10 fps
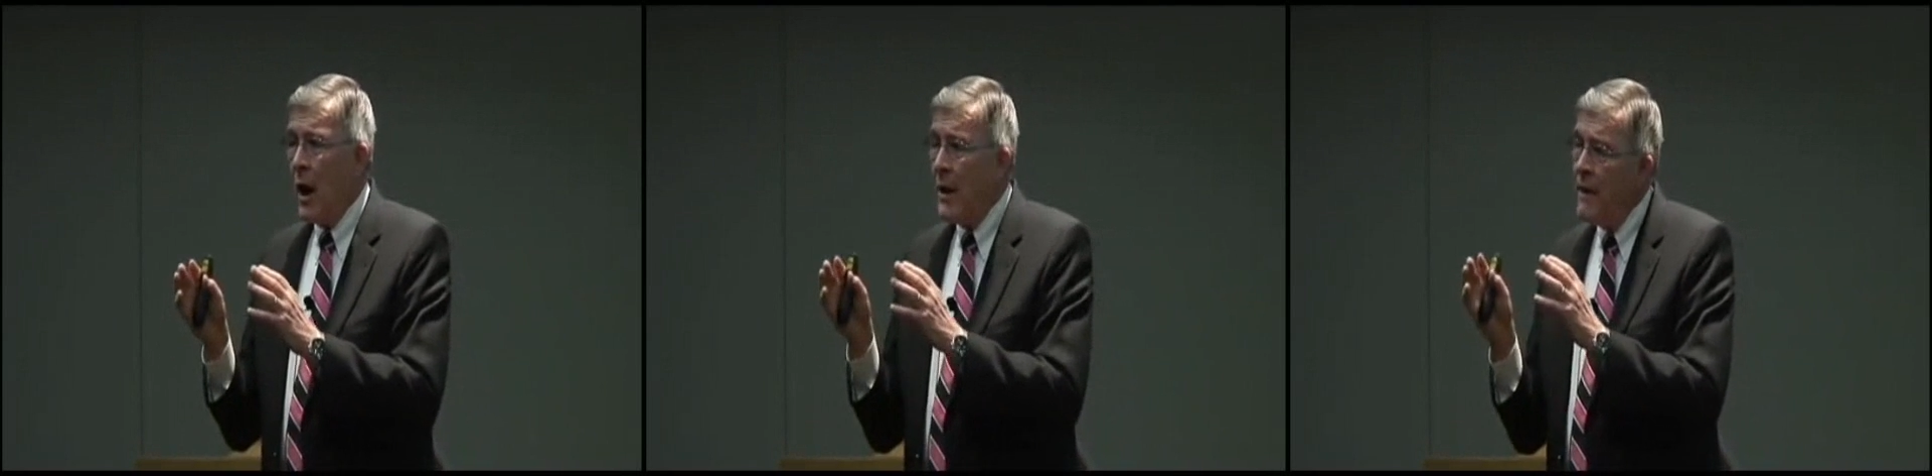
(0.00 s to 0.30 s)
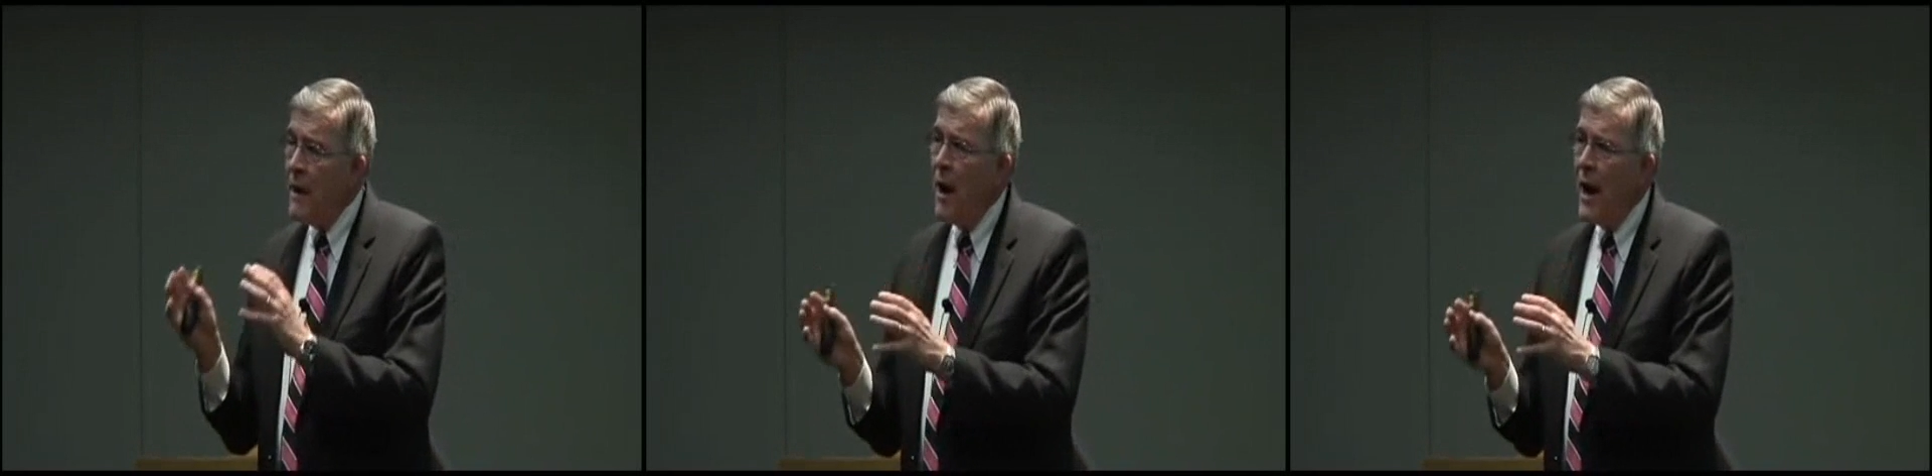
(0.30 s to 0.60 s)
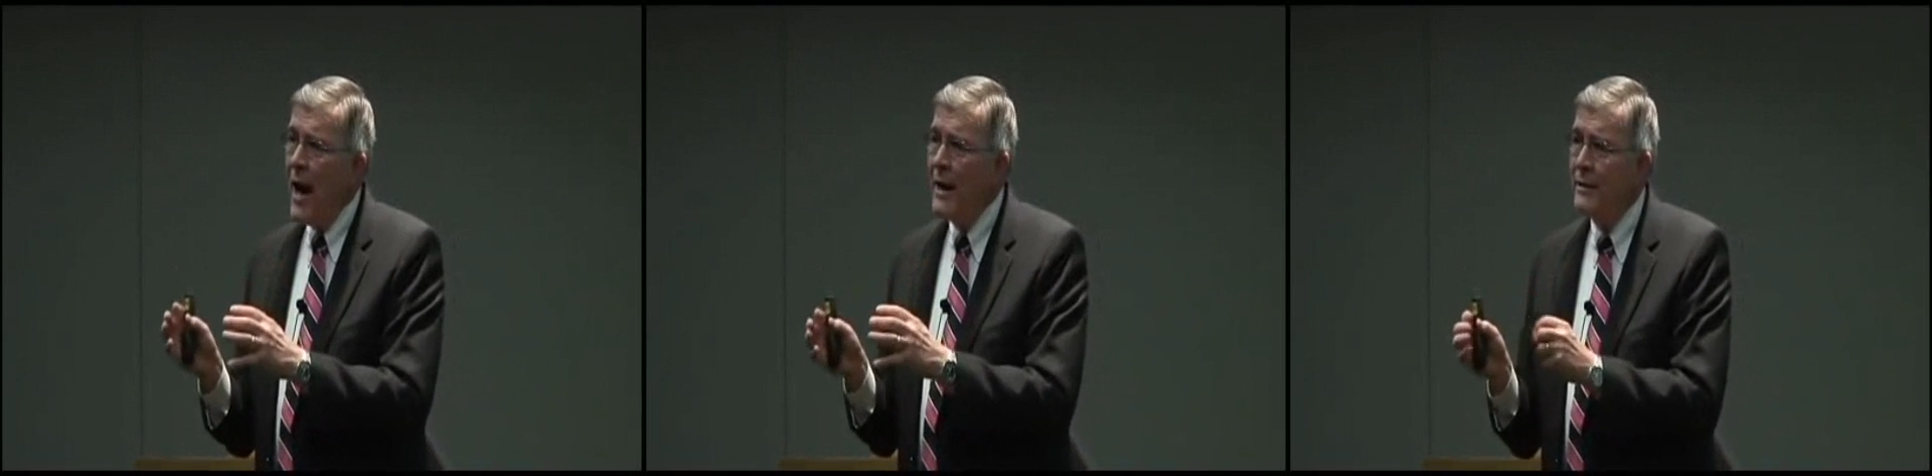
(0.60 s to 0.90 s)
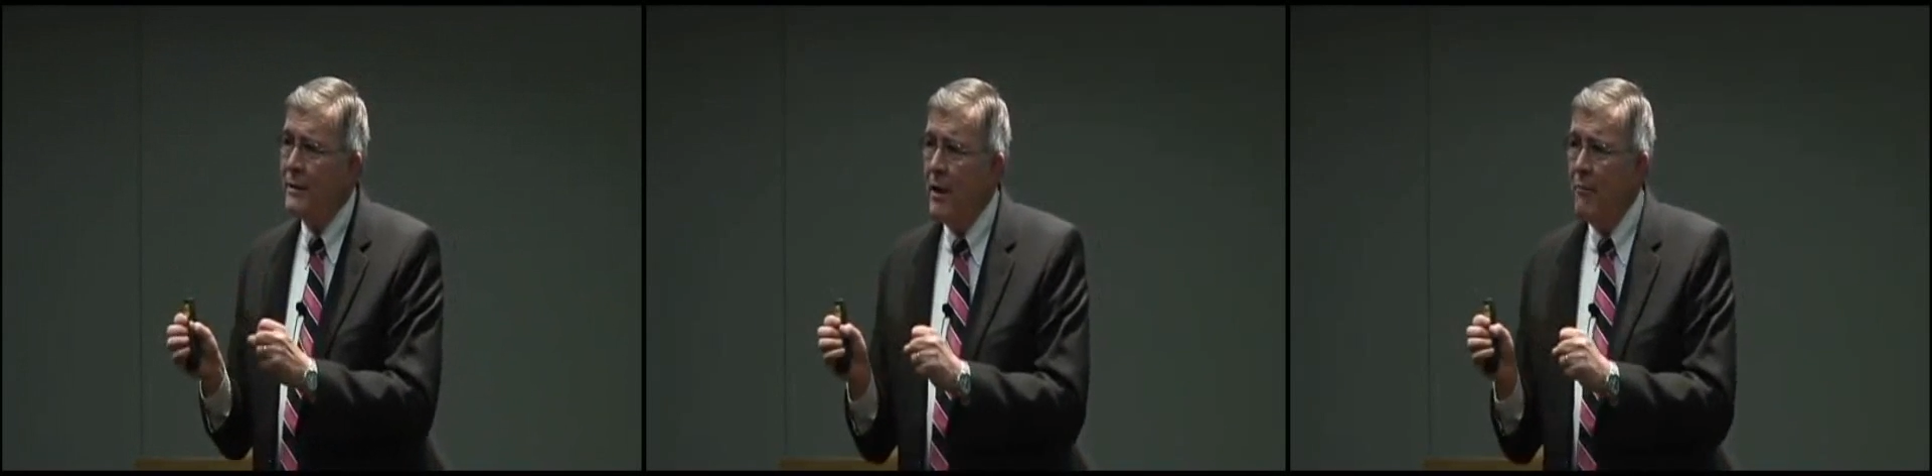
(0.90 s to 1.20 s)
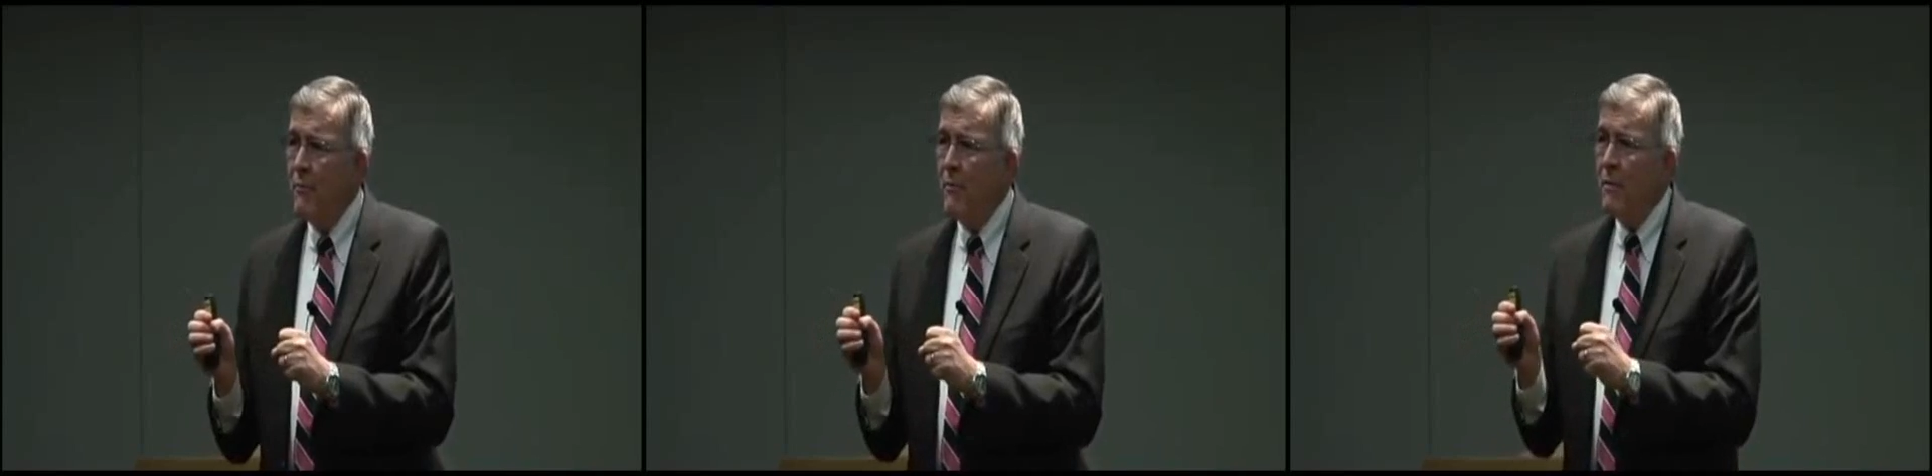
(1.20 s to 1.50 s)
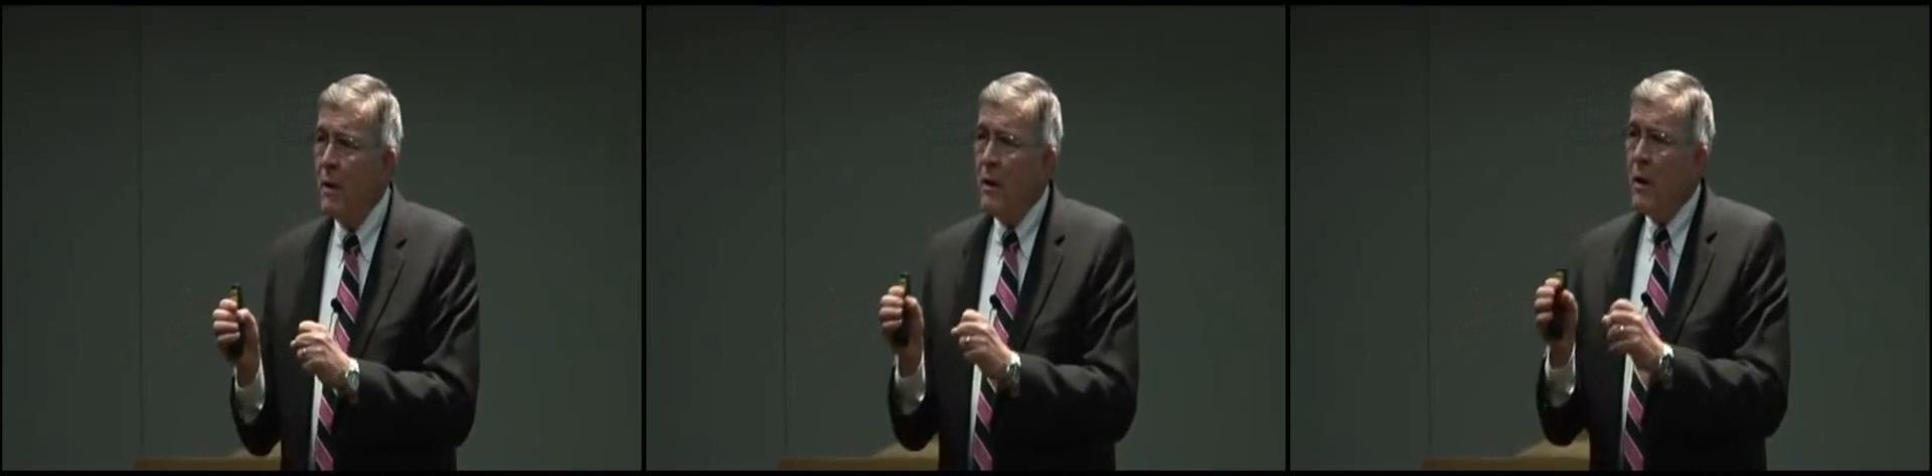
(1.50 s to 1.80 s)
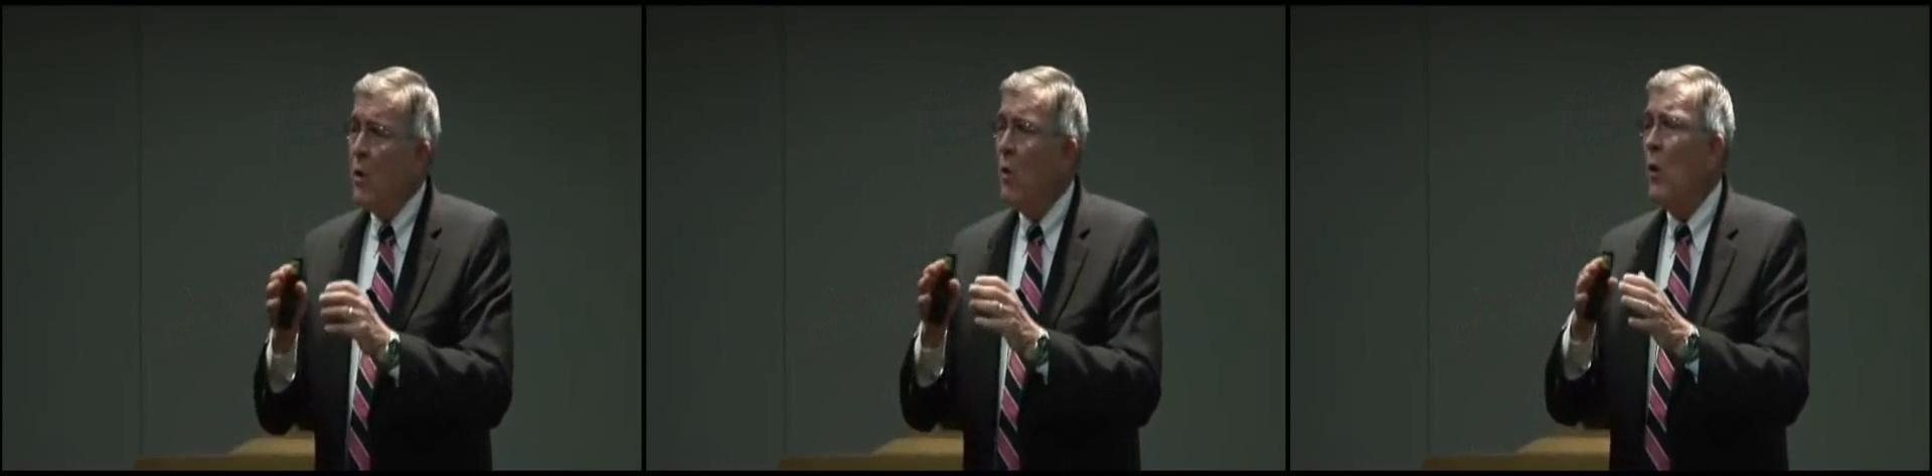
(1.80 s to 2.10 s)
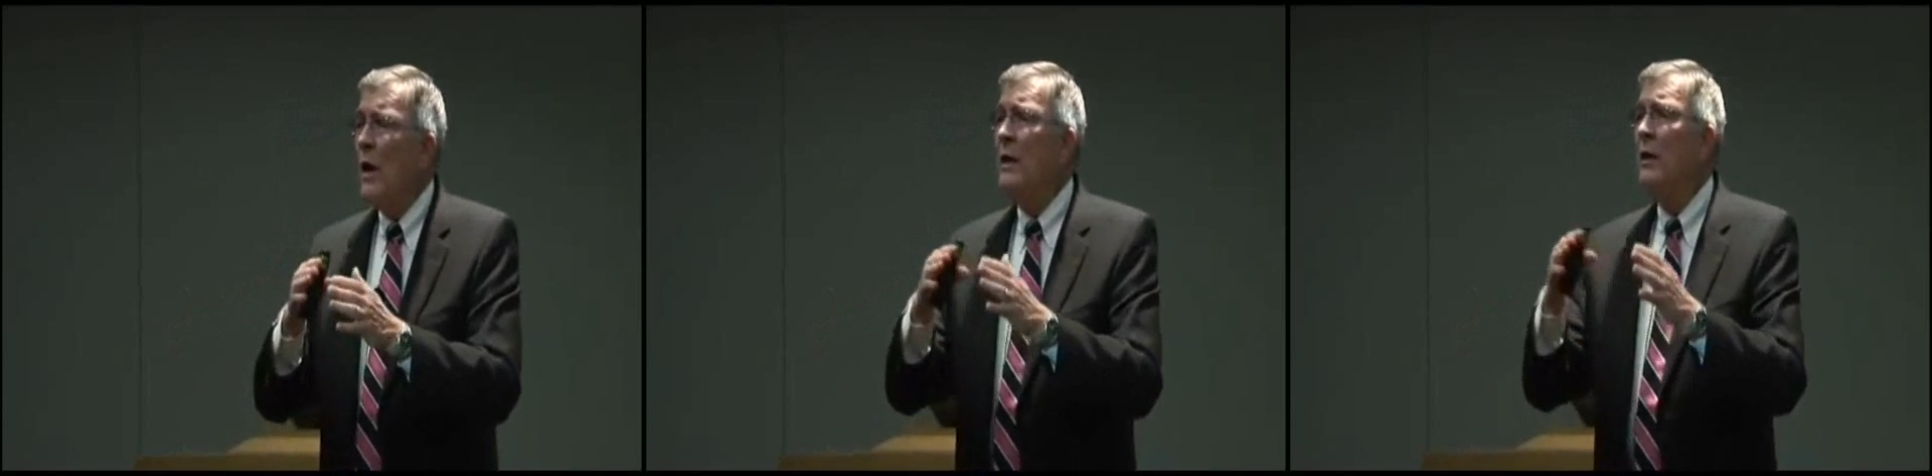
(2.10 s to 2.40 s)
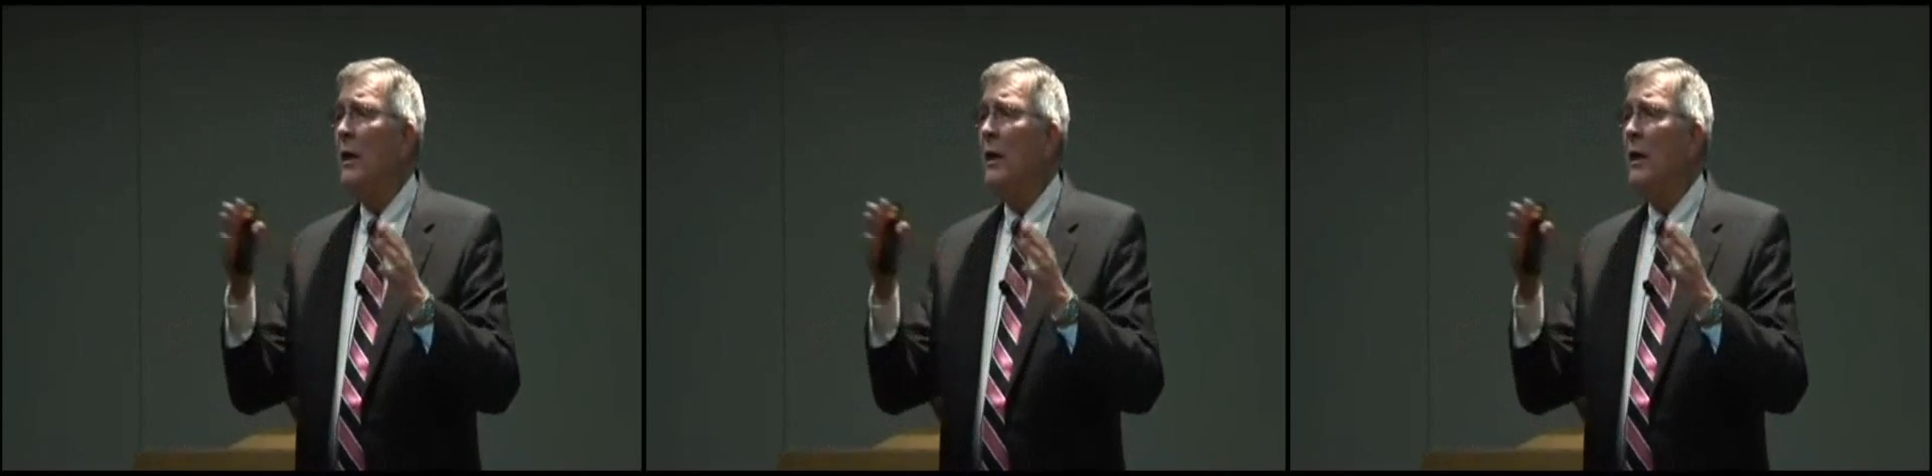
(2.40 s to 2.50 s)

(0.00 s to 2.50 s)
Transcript: And then I asked them, in